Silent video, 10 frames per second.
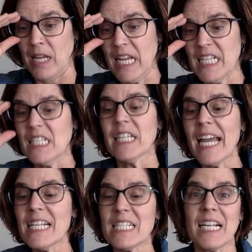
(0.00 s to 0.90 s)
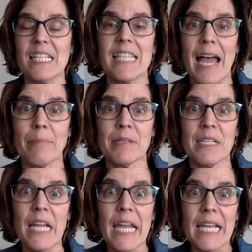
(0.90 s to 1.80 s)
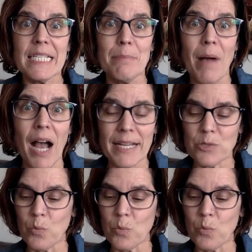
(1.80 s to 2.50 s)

His legs collapsed, his mind